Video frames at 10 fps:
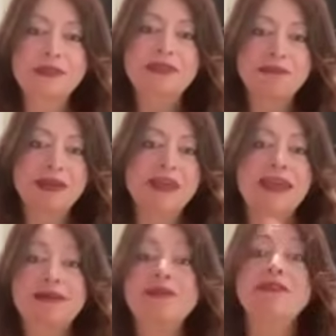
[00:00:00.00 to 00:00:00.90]
of
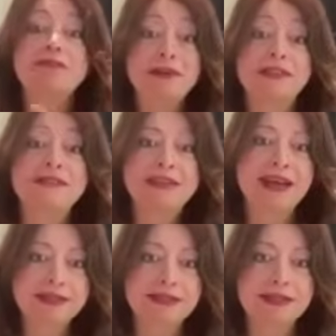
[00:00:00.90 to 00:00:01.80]
became the voice of the
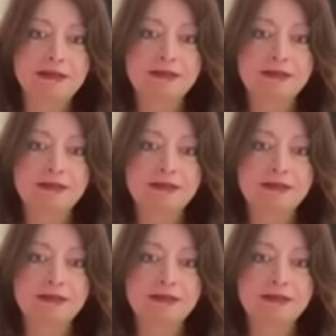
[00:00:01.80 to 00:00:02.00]
accident for